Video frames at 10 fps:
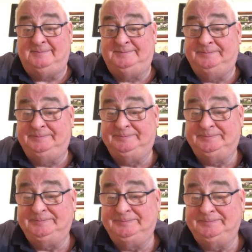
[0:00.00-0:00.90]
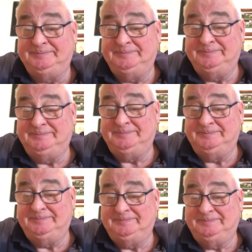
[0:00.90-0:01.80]

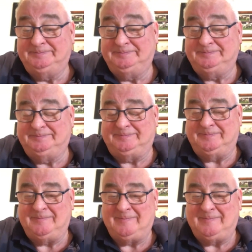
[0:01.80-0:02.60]
(silence)